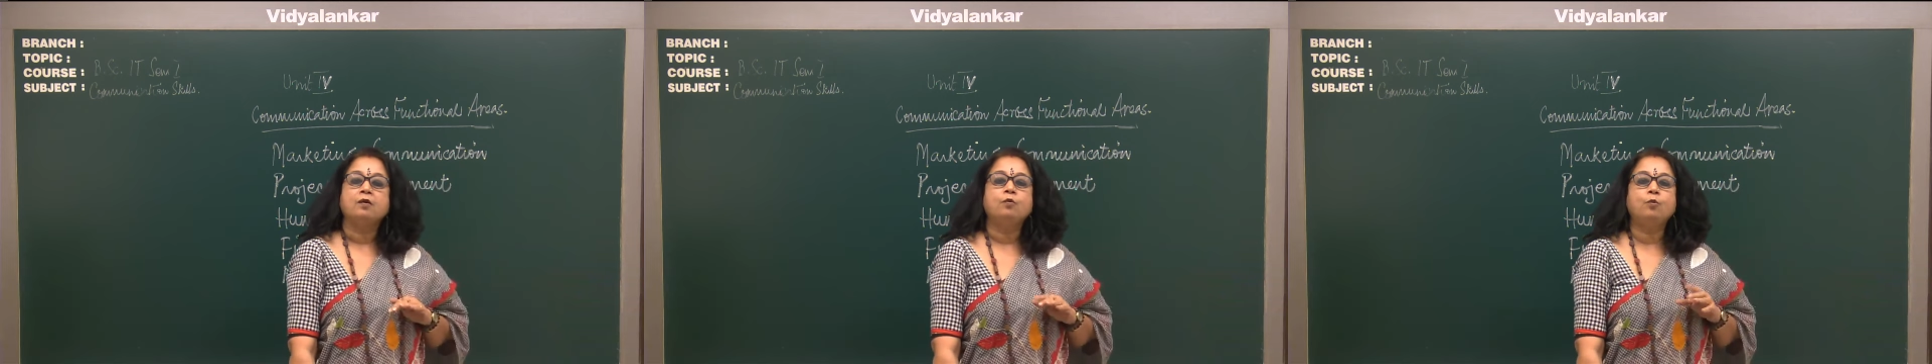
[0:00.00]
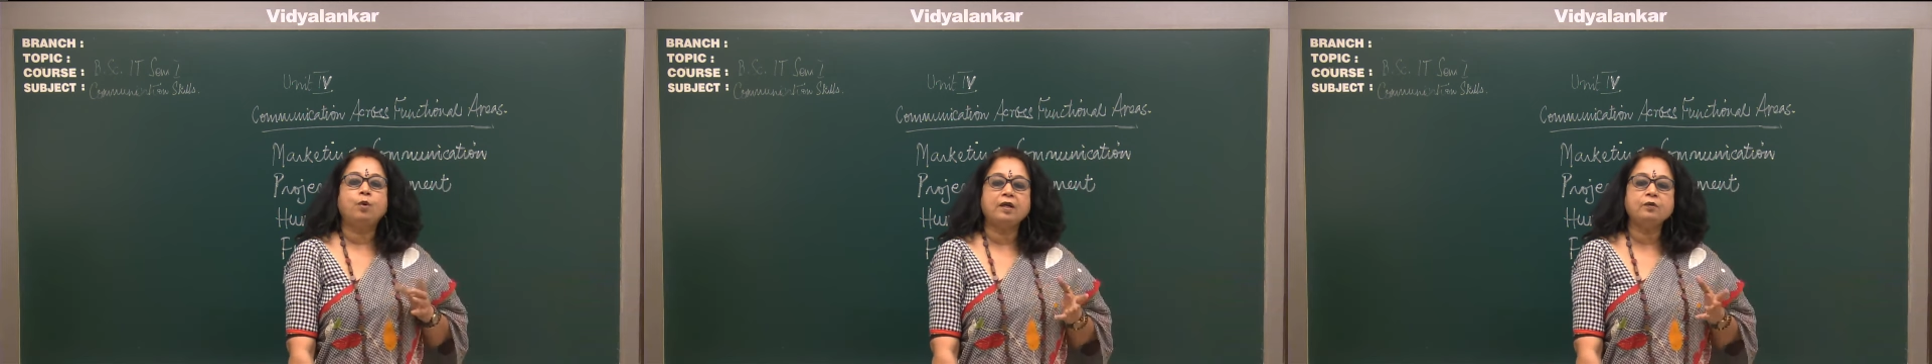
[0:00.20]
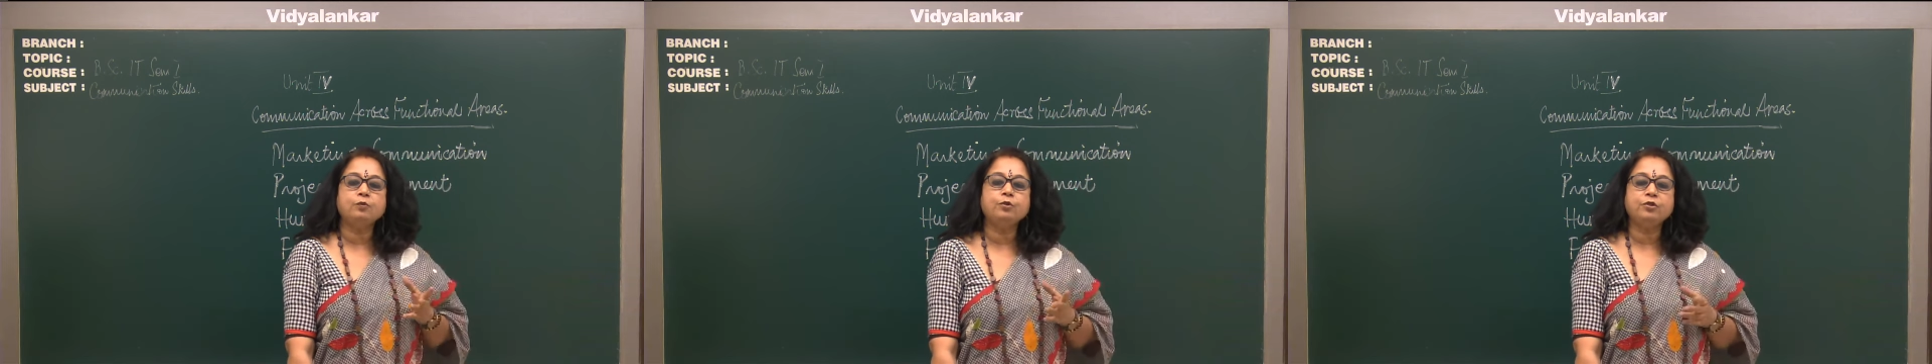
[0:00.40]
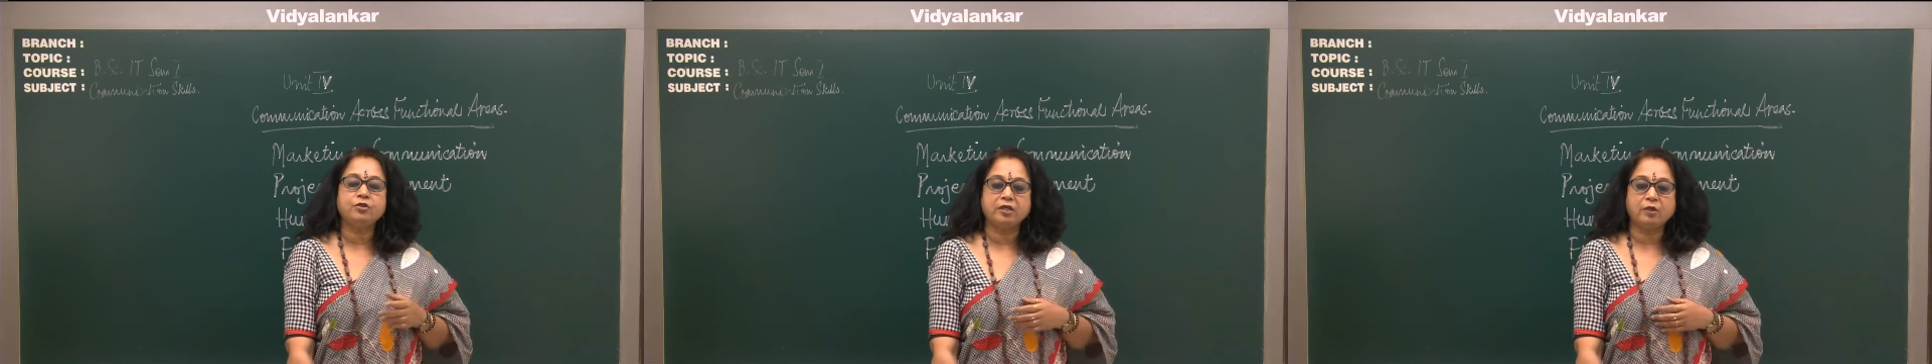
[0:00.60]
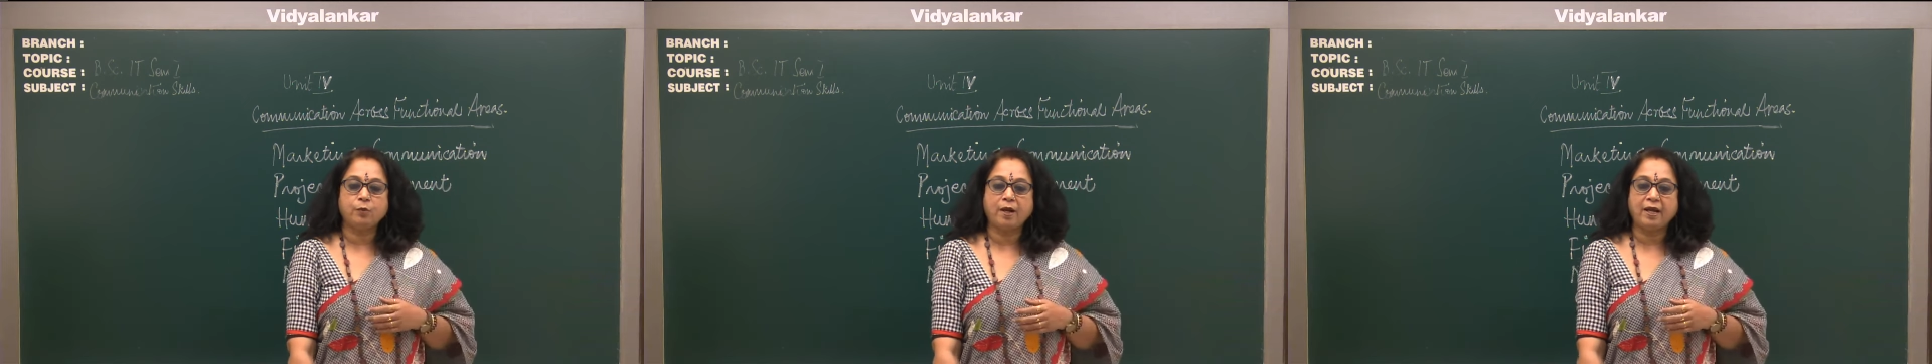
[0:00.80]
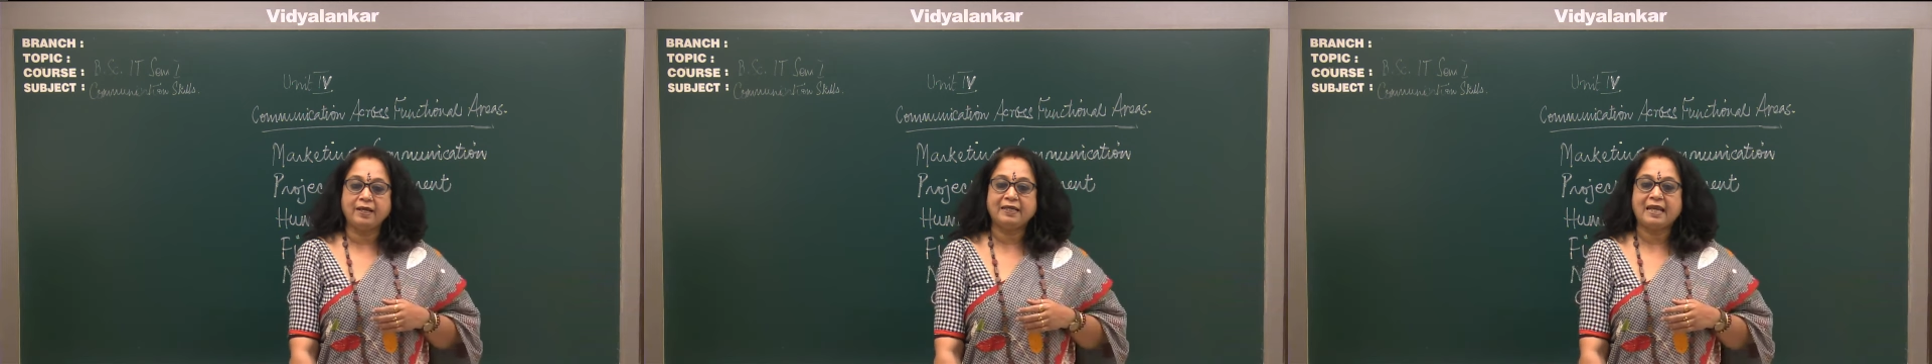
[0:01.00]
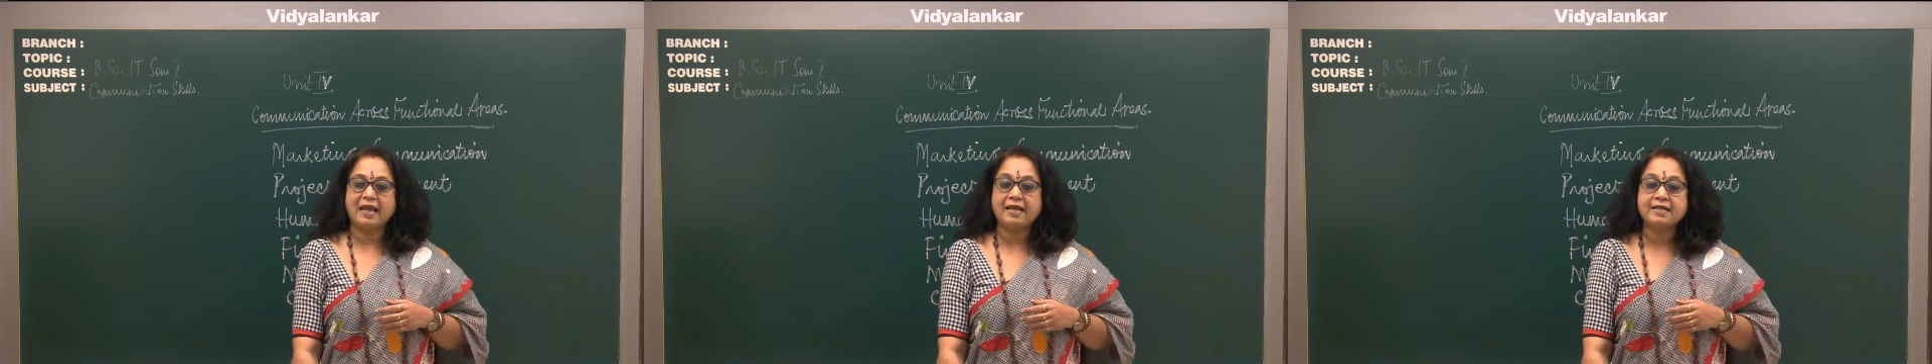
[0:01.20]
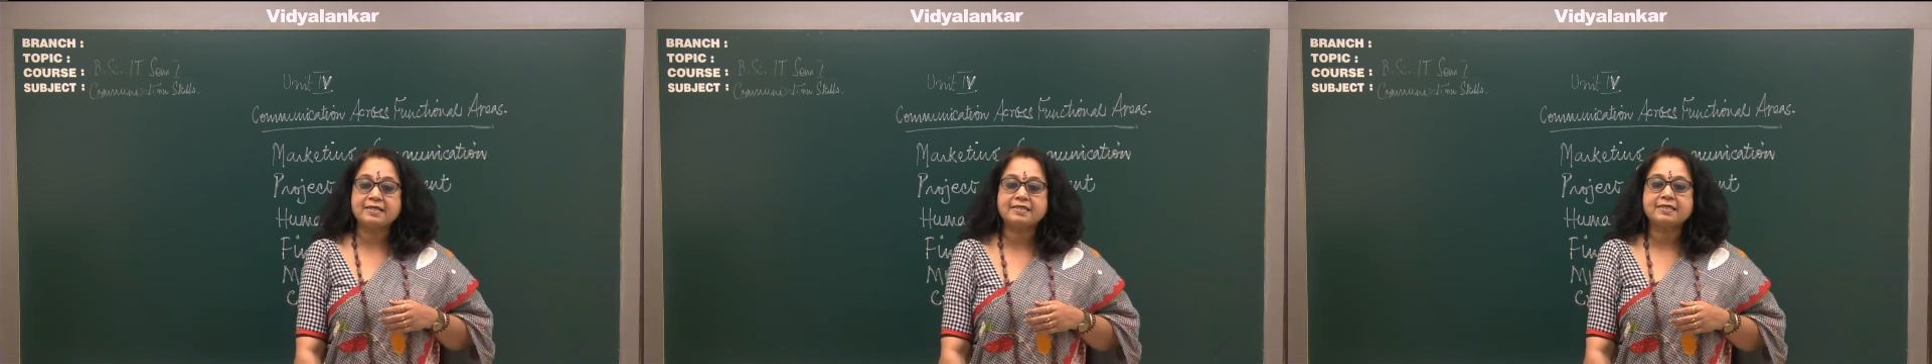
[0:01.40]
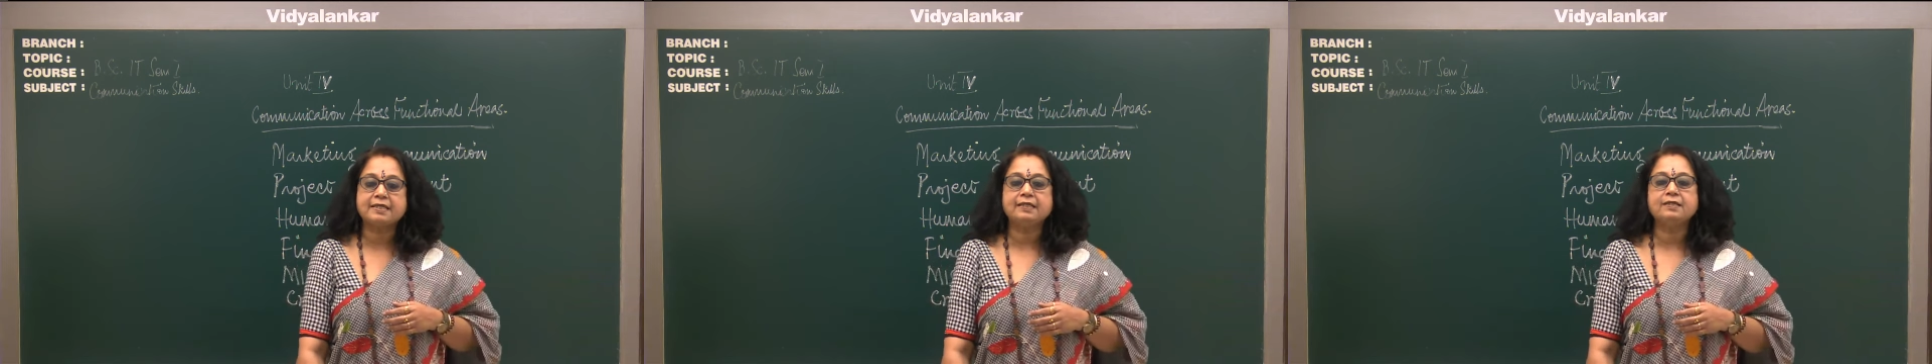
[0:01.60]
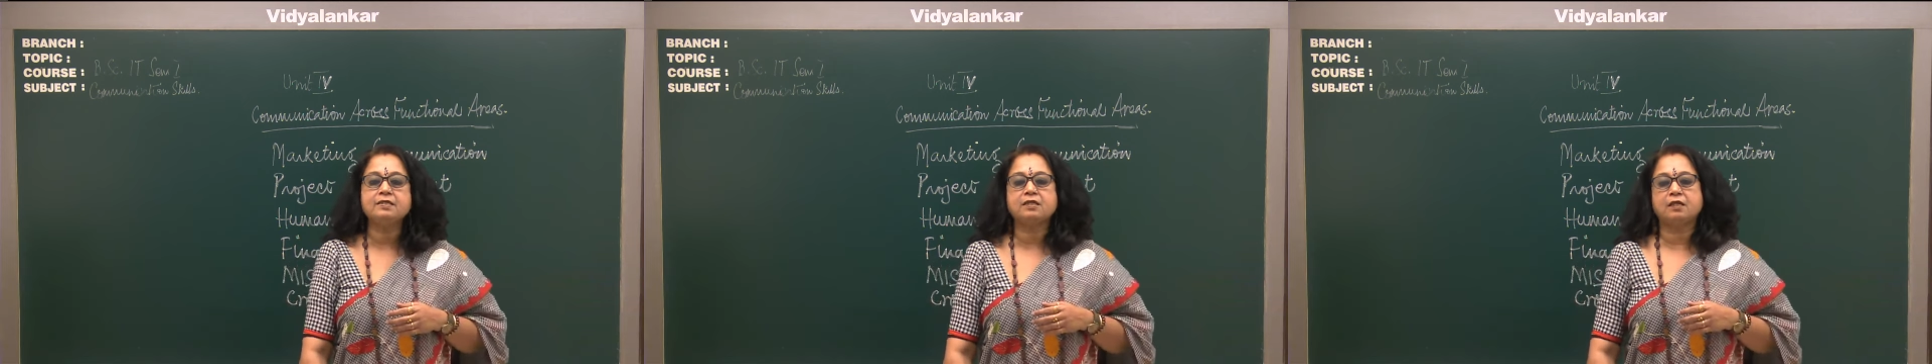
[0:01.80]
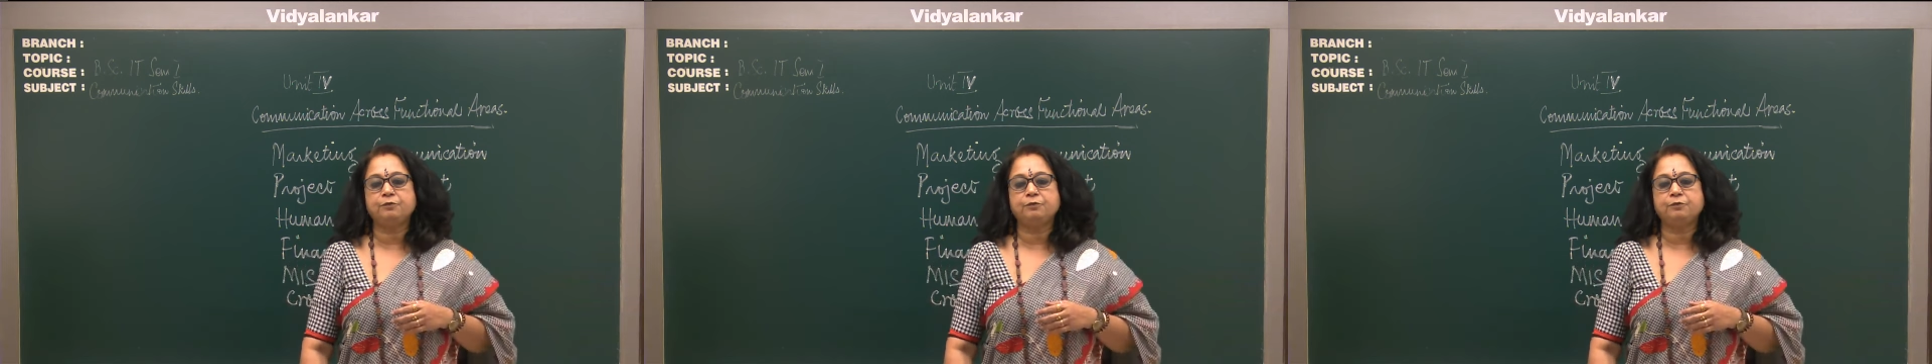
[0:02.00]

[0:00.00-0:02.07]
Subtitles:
one would require excellent